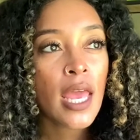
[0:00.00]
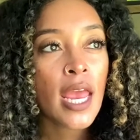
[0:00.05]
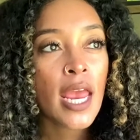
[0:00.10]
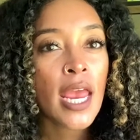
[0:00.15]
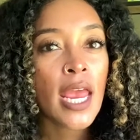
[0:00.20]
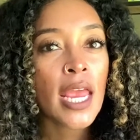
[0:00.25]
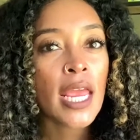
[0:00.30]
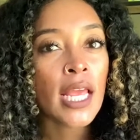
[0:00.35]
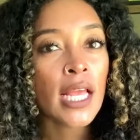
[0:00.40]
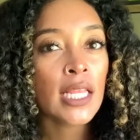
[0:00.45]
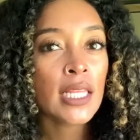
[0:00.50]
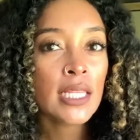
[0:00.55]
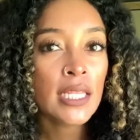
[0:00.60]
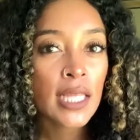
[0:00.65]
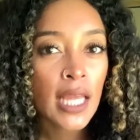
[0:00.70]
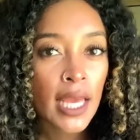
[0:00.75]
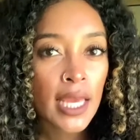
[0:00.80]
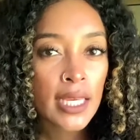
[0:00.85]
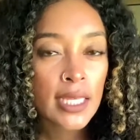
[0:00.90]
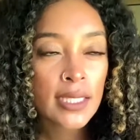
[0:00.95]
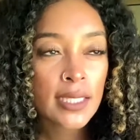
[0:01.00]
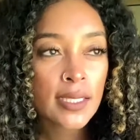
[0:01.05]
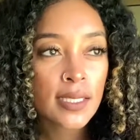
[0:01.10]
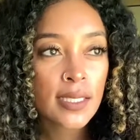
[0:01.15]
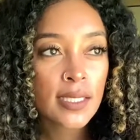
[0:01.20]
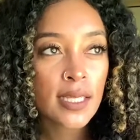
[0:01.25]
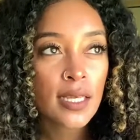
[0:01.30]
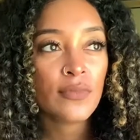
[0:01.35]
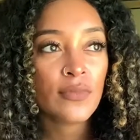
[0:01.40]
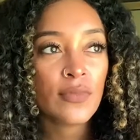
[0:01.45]
It
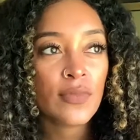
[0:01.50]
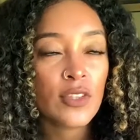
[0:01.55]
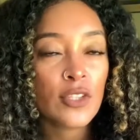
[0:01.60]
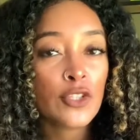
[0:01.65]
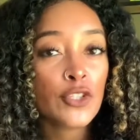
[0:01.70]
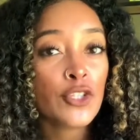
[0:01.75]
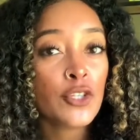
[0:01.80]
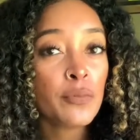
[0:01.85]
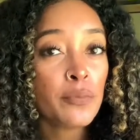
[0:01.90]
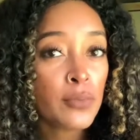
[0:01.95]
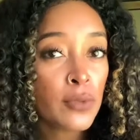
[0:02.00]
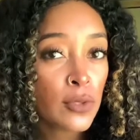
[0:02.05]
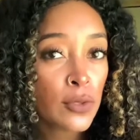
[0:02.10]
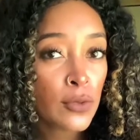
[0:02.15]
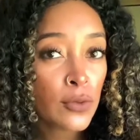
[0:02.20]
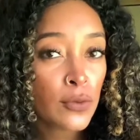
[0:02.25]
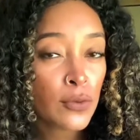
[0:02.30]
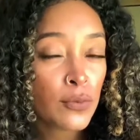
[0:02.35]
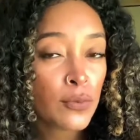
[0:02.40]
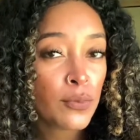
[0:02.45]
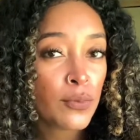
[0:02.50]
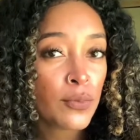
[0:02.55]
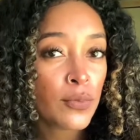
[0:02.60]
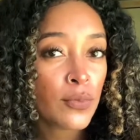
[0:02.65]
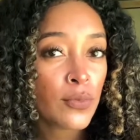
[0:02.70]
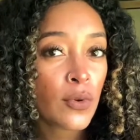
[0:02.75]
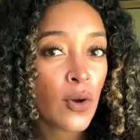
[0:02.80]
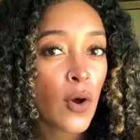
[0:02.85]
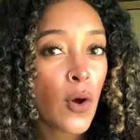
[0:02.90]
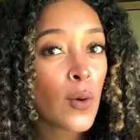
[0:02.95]
likes to bloom
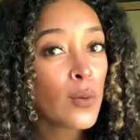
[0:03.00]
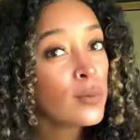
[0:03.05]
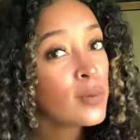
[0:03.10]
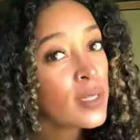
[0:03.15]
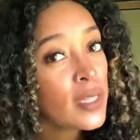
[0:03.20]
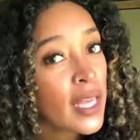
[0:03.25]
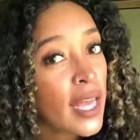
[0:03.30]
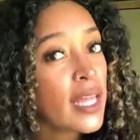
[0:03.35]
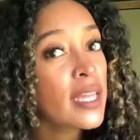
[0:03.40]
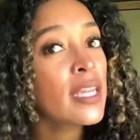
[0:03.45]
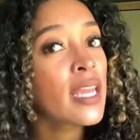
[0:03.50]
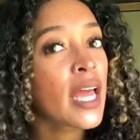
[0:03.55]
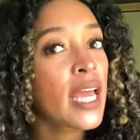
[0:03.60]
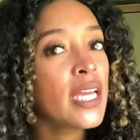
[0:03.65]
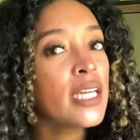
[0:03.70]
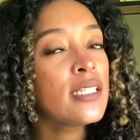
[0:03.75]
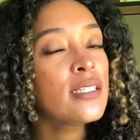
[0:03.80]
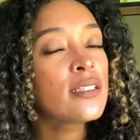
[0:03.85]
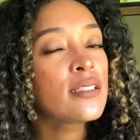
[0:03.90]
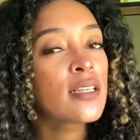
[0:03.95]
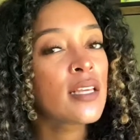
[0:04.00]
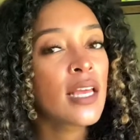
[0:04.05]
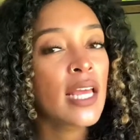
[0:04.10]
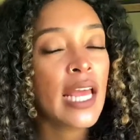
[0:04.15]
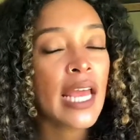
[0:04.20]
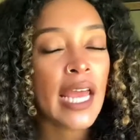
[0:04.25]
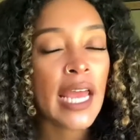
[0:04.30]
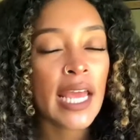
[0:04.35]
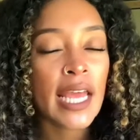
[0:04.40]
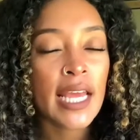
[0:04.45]
only at night,
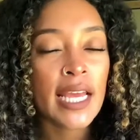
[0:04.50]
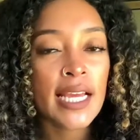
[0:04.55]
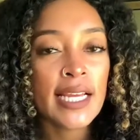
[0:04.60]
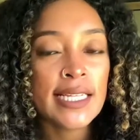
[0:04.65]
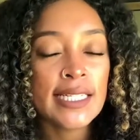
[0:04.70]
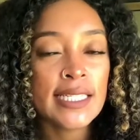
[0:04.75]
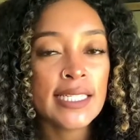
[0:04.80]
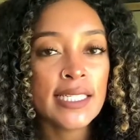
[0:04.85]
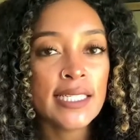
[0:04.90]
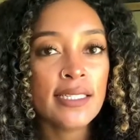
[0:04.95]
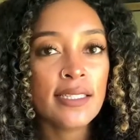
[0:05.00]
and